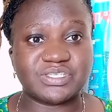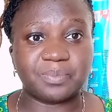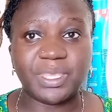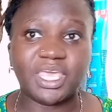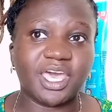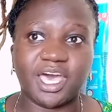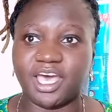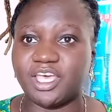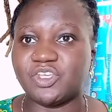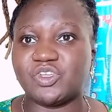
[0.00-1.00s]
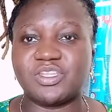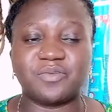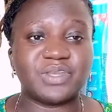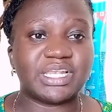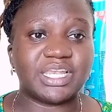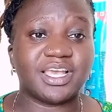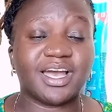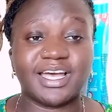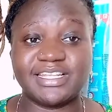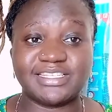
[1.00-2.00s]
speaker. You definitely
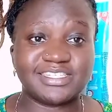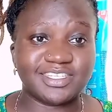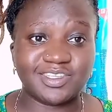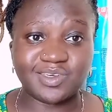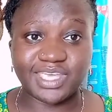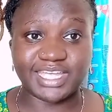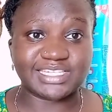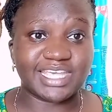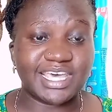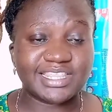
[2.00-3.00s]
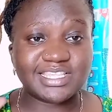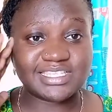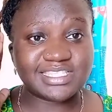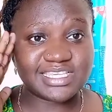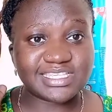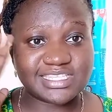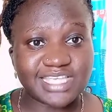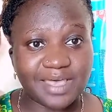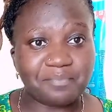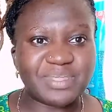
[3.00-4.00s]
can't, you get, there's this
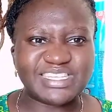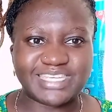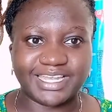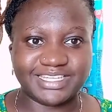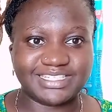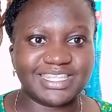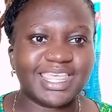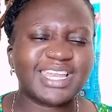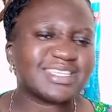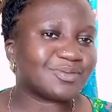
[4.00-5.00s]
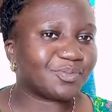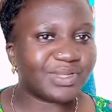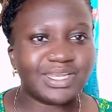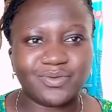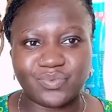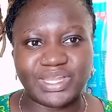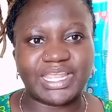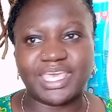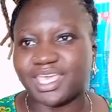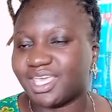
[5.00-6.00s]
mentality that is really,
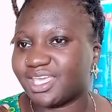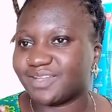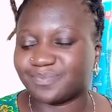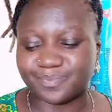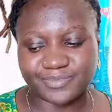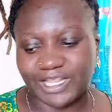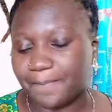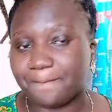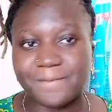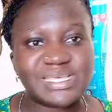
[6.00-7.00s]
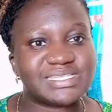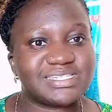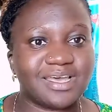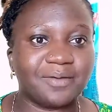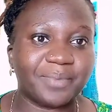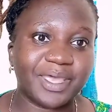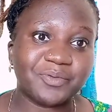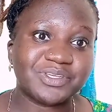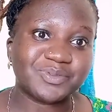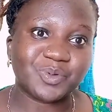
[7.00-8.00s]
really messed up. I
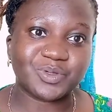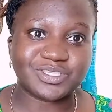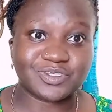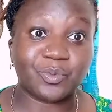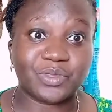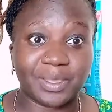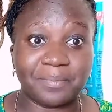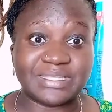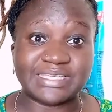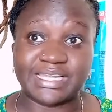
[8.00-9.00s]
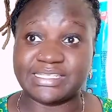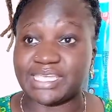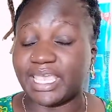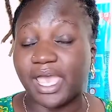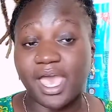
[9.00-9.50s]
wish we could stop with that mentality.